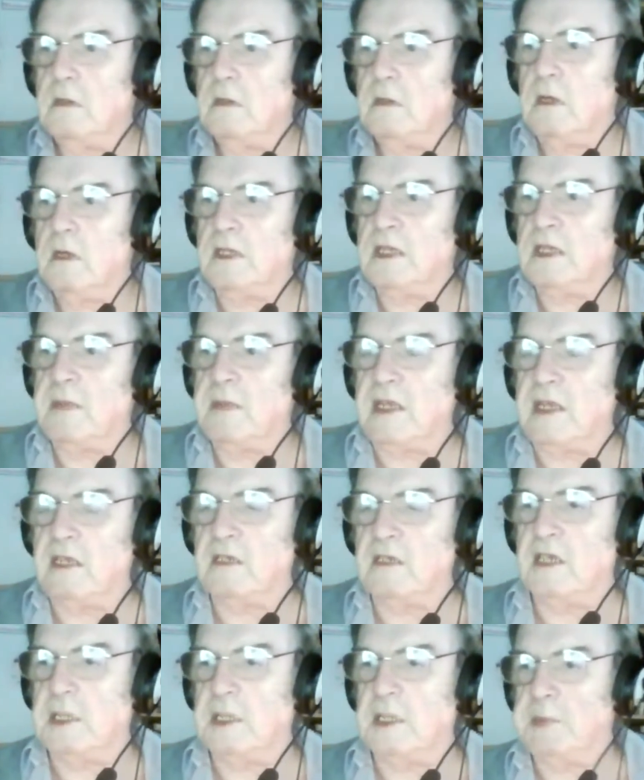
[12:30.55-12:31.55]
And they're making
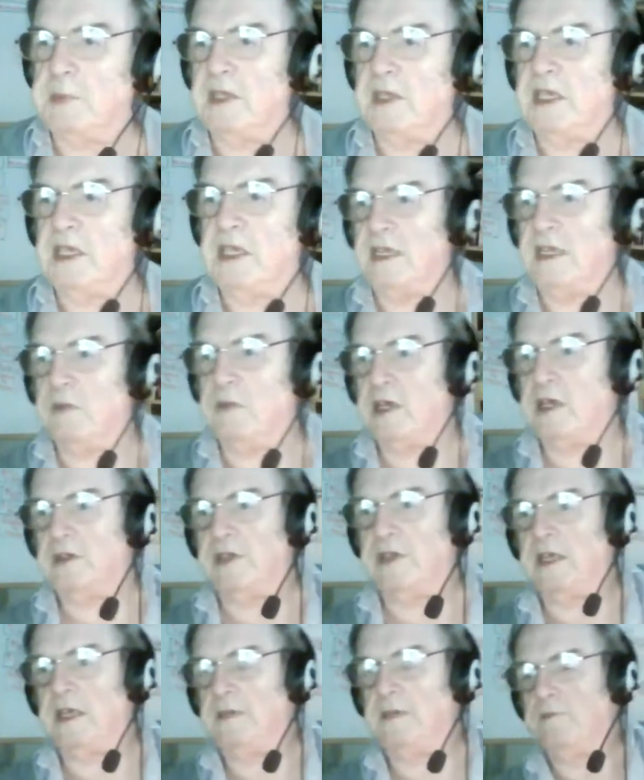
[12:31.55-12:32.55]
enough money anyway,
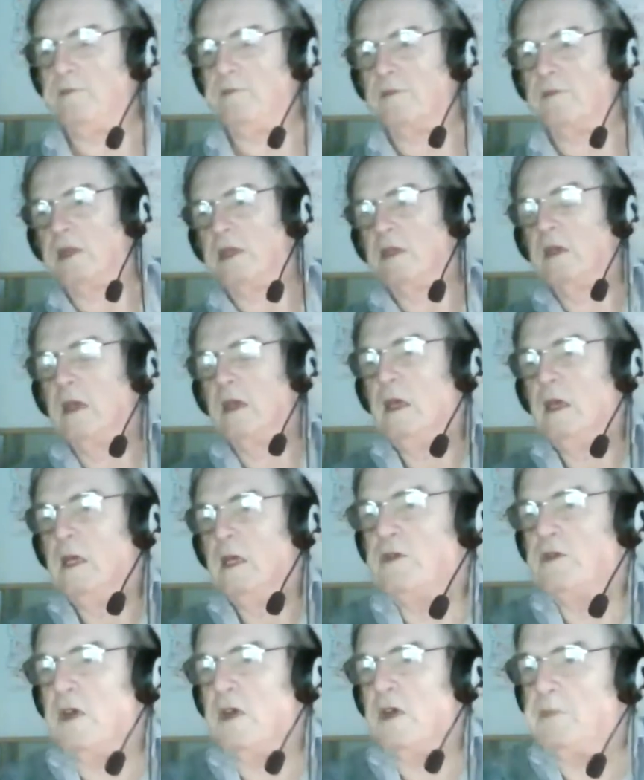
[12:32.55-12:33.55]
aren't they?
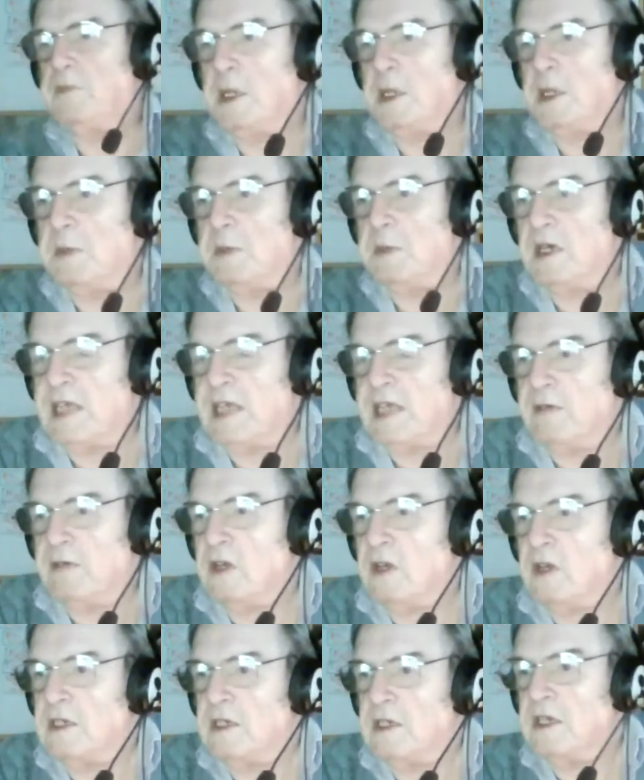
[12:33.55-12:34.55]
So I buy for my
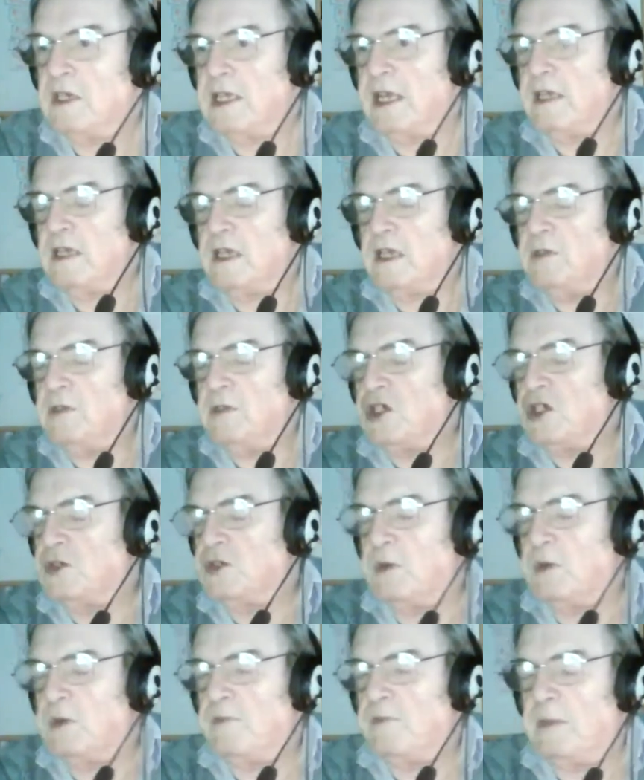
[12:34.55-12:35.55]
downline and I get the commissions
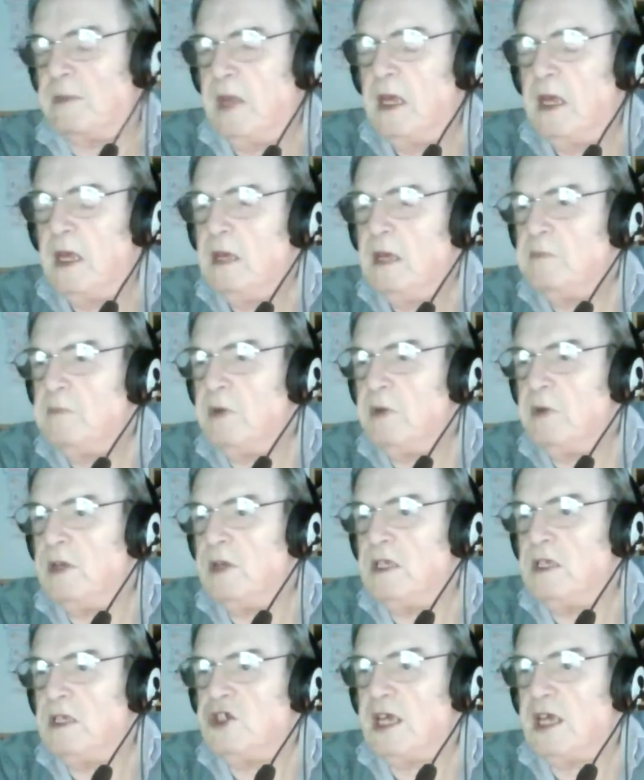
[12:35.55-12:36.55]
from them. But when
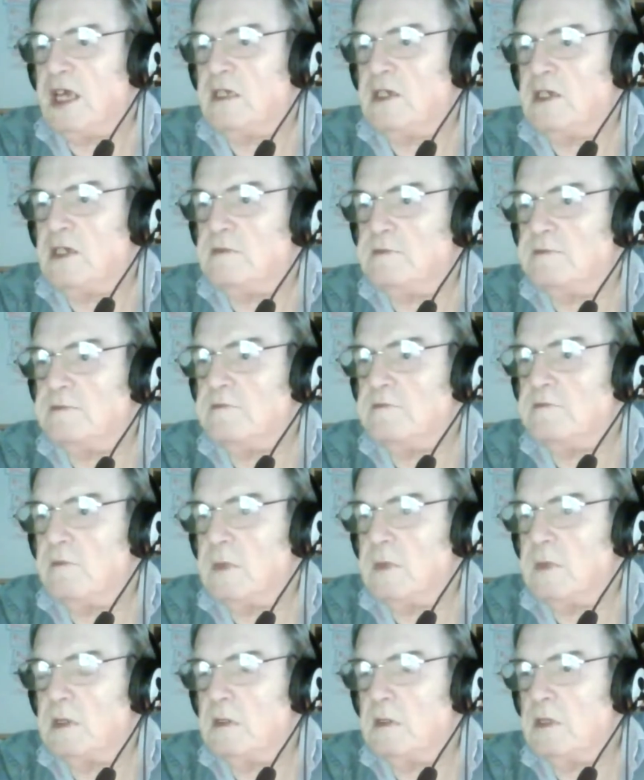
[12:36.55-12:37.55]
I checked
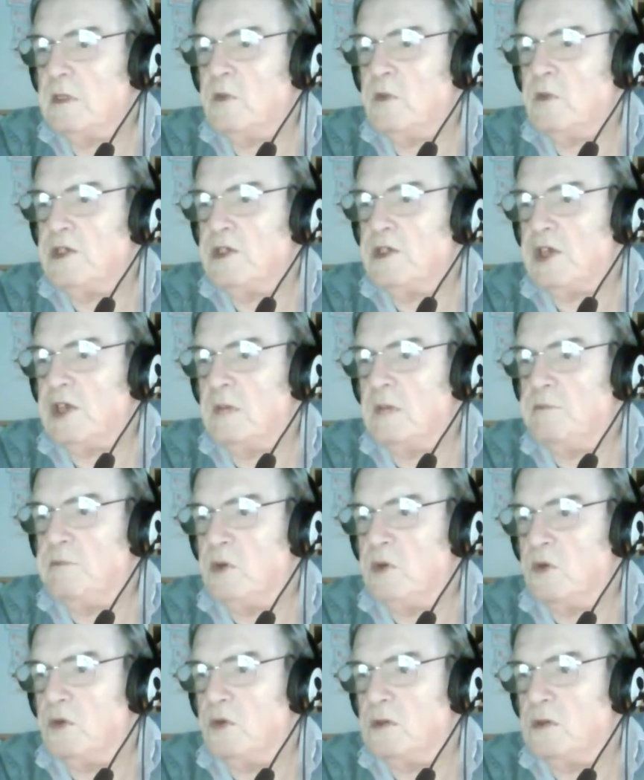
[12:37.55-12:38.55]
the ones that I
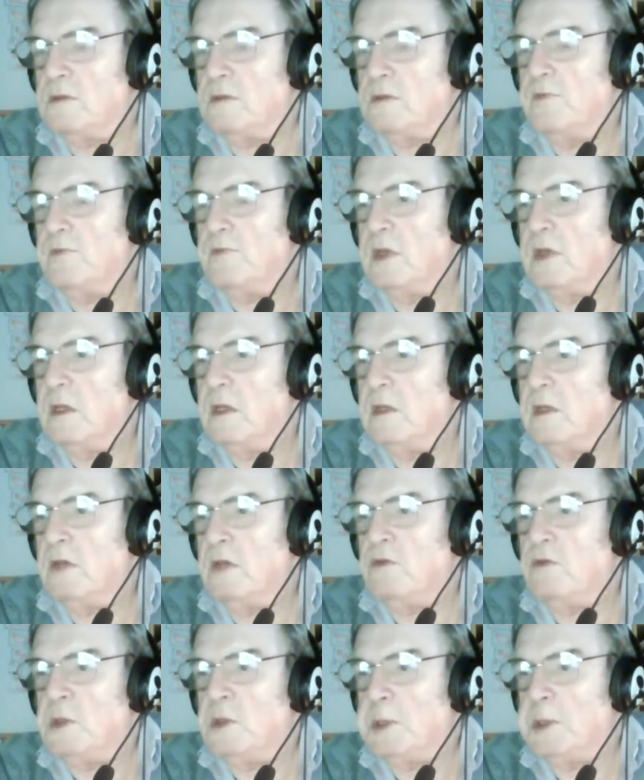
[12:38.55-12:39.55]
bought,
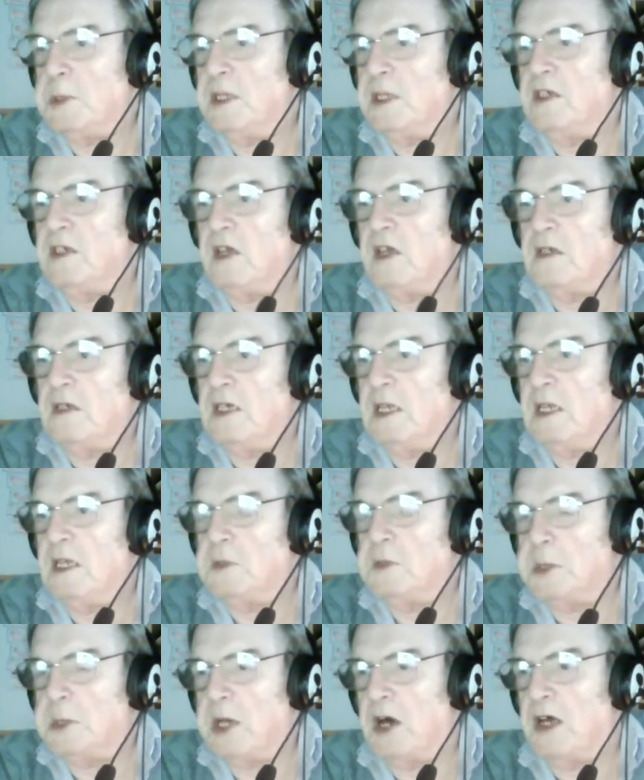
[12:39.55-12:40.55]
they're all filling like
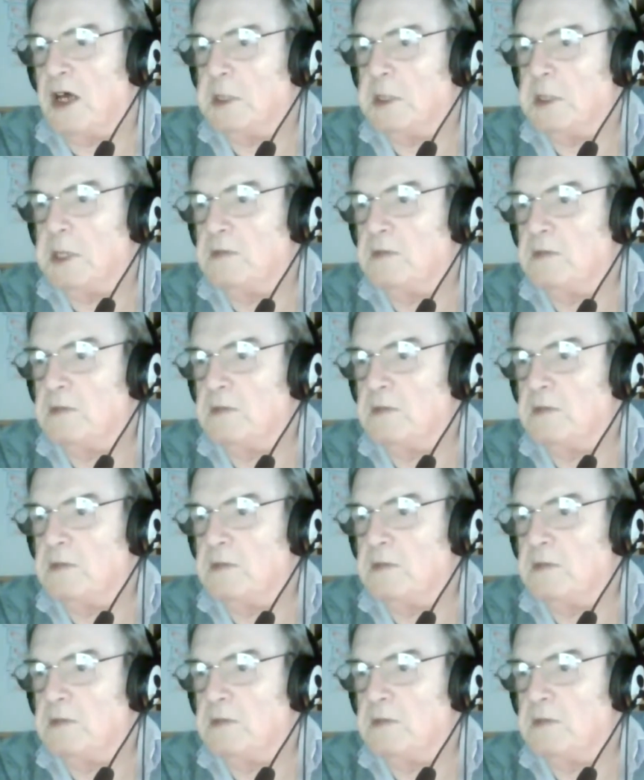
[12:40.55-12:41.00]
level 5.